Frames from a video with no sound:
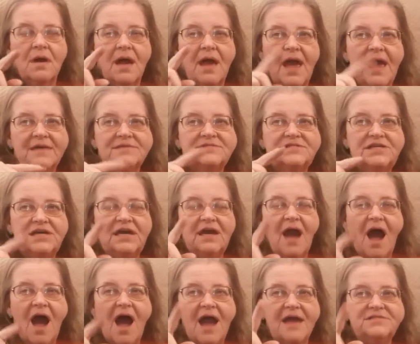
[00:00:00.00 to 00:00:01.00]
S T
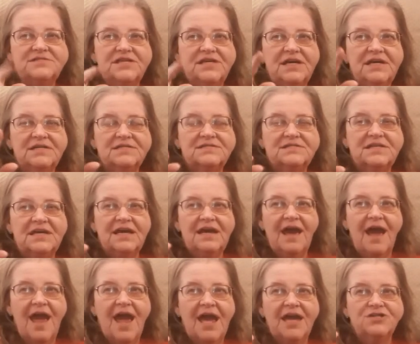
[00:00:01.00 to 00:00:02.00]
I T
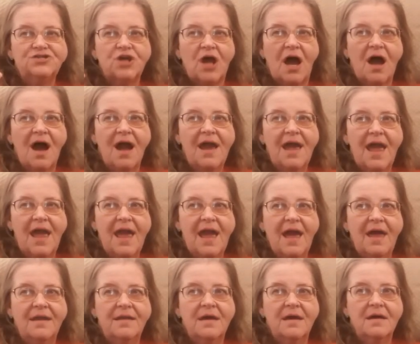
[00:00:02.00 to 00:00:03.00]
C H I
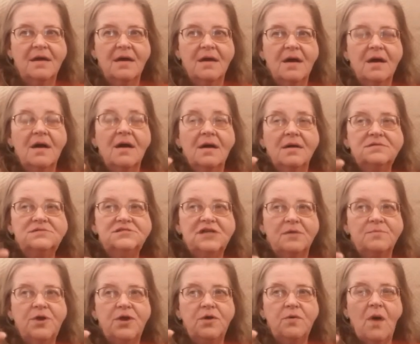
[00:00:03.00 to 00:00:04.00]
N
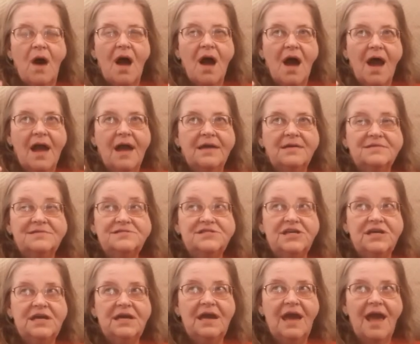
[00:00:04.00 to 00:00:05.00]
W I
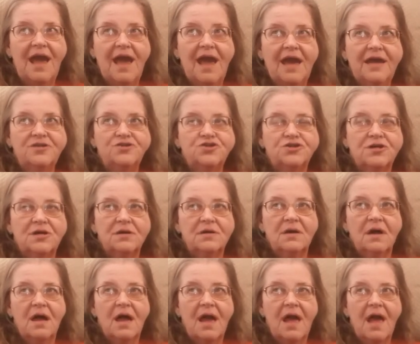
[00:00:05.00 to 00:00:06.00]
T H
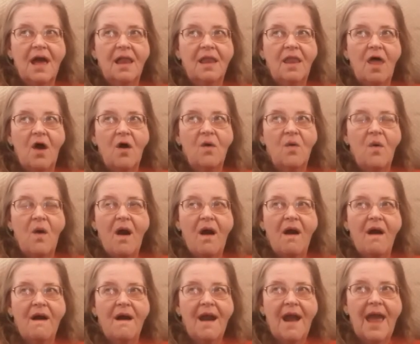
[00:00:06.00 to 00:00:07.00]
L O
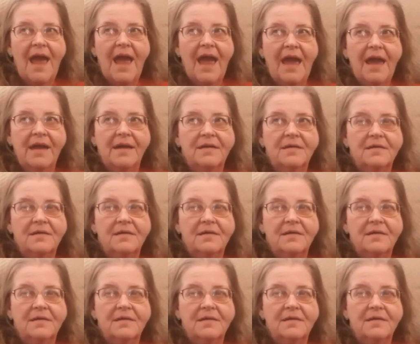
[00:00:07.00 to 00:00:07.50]
R A